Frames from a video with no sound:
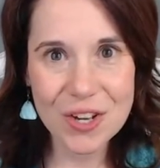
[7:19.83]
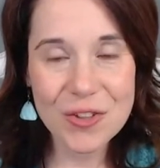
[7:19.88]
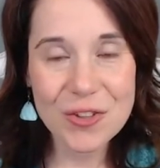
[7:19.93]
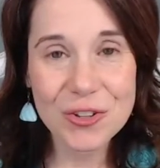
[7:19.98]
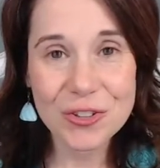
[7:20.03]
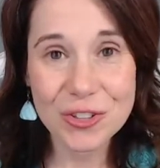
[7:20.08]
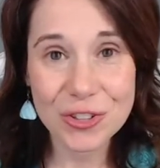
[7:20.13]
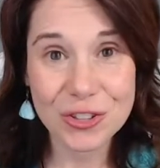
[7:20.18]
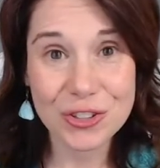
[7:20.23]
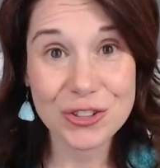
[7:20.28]

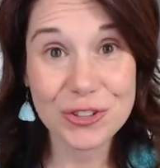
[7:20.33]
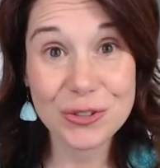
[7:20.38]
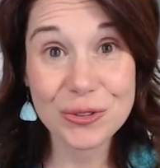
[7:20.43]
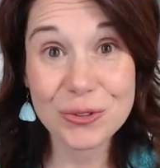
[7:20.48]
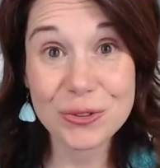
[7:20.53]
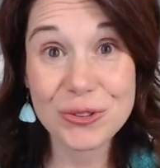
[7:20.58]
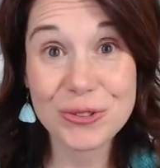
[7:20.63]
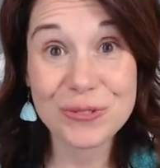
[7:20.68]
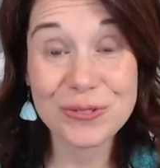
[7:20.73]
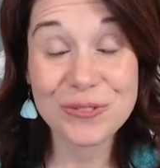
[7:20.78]
There's a
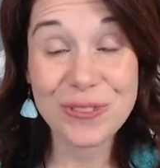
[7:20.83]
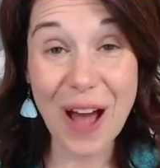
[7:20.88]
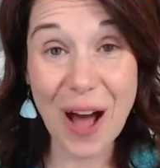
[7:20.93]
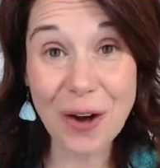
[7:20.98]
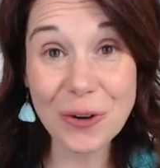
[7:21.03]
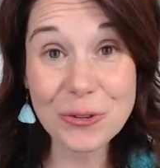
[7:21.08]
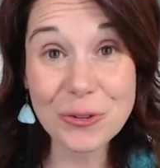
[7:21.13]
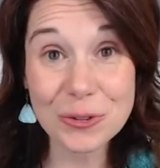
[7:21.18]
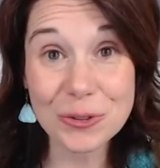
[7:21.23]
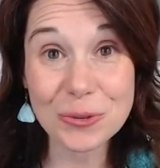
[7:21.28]
huge
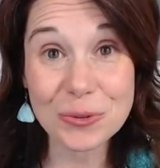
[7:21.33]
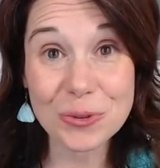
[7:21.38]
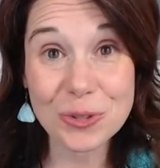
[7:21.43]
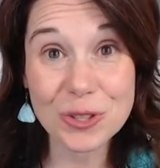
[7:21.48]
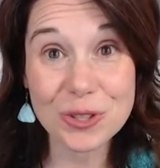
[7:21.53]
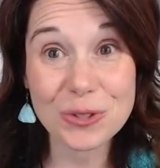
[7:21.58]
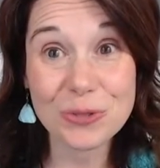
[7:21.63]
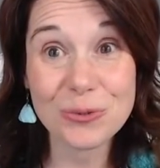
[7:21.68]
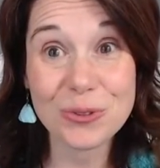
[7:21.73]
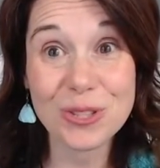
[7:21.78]
value,
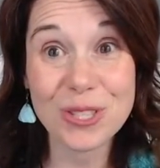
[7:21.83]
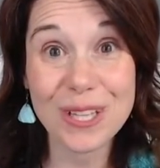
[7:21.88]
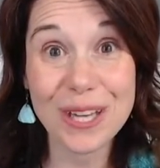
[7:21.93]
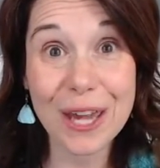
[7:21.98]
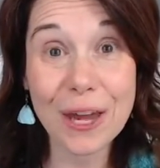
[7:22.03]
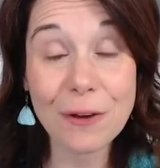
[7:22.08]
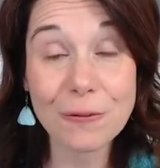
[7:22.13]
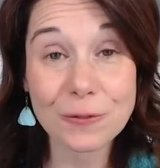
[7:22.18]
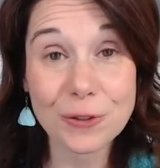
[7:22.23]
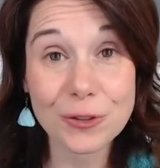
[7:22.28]
huge
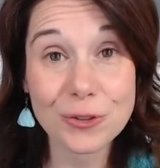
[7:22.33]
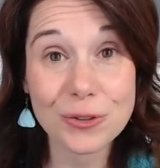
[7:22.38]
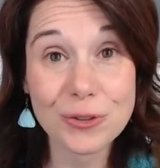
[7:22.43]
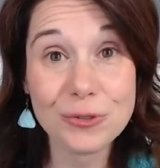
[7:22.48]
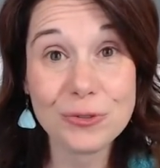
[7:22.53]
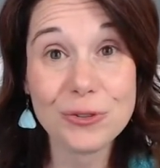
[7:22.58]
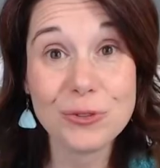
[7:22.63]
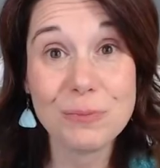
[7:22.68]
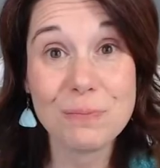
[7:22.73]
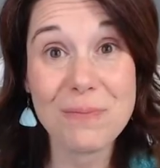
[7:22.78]
gift, a
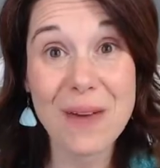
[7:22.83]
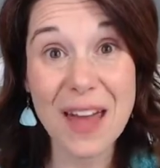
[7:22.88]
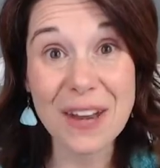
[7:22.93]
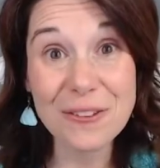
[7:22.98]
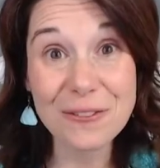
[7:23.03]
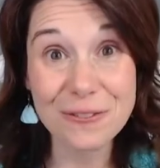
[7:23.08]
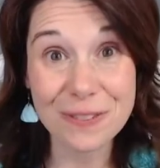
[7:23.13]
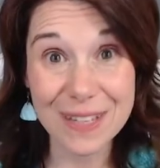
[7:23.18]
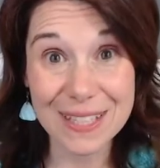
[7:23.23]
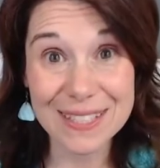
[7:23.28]
huge
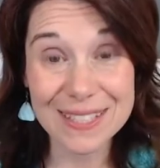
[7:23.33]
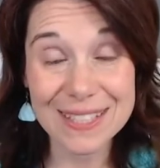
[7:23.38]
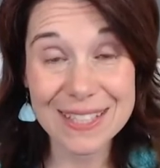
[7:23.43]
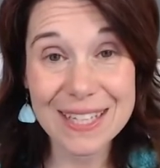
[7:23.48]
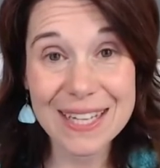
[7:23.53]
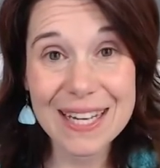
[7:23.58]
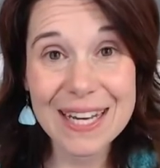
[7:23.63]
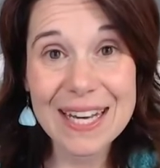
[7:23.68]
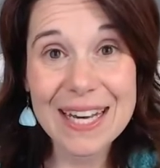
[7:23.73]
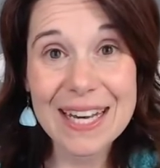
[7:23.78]
benefit
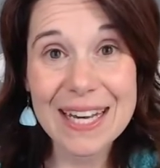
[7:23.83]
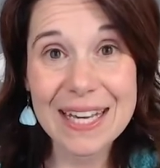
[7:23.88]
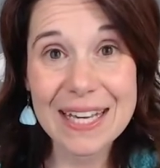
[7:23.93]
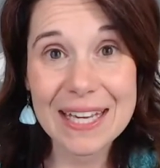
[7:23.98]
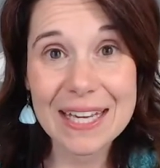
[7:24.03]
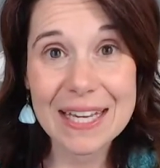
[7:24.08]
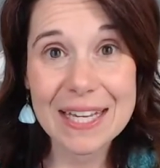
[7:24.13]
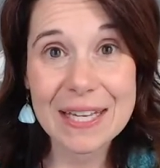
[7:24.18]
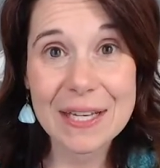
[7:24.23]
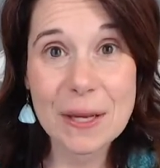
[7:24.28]

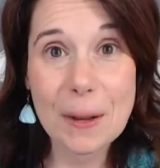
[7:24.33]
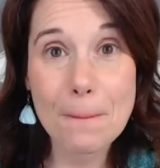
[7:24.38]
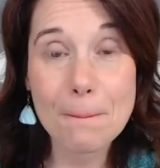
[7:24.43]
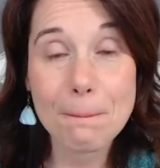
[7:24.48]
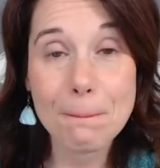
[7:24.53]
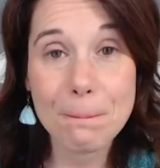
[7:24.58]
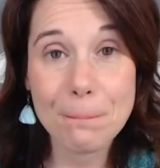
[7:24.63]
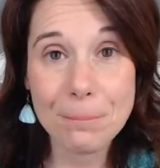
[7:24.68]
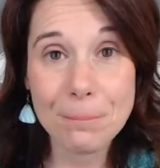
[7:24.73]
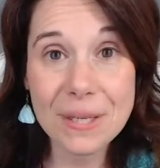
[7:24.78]
in
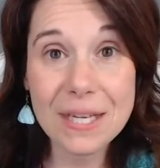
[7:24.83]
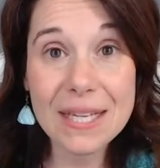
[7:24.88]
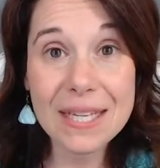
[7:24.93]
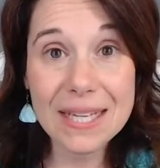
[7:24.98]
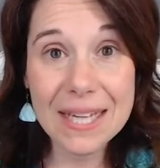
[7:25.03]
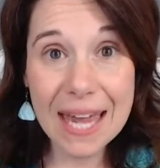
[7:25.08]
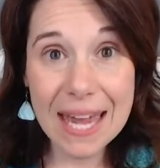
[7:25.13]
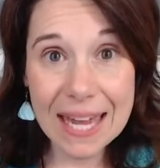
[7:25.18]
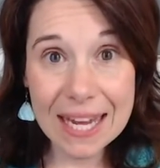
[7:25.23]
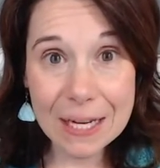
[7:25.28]

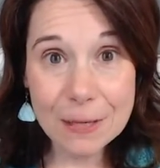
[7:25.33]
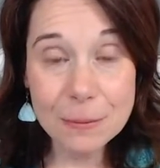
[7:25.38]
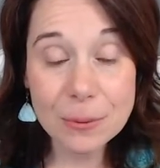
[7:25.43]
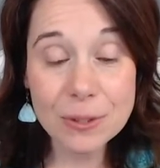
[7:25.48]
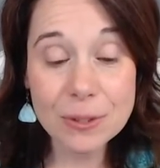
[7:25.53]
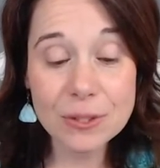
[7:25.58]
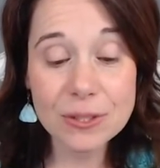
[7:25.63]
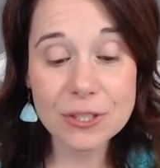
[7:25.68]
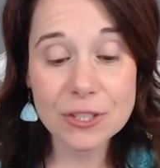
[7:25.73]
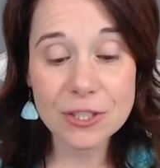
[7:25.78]
being
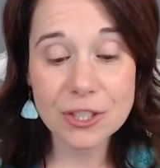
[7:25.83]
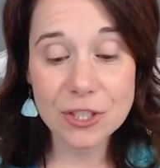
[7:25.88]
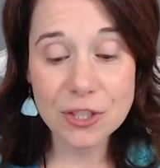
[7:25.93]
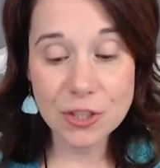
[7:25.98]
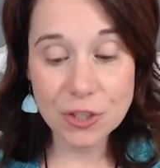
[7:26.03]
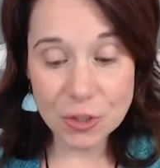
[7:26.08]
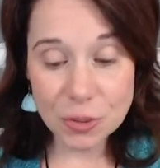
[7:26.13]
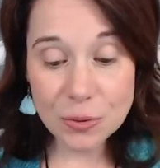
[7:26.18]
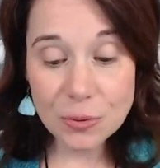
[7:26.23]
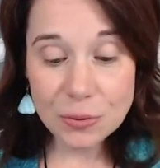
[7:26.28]
able to
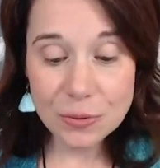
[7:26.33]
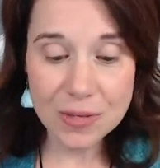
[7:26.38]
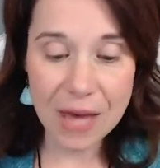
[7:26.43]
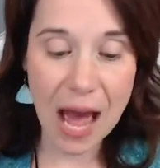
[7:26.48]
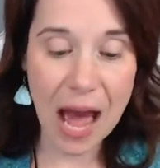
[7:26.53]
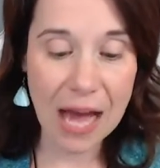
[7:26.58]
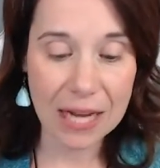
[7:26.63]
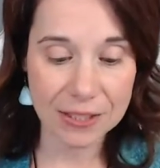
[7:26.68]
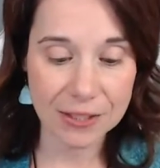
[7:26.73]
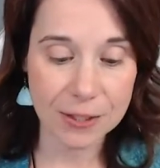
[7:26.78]
do
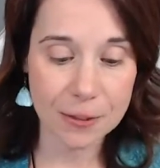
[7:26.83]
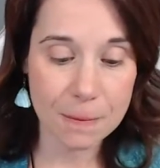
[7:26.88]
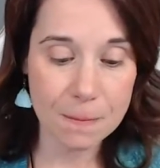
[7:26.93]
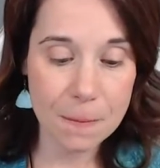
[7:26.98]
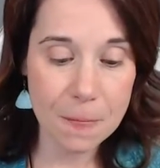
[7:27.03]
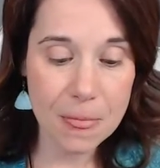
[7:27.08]
that.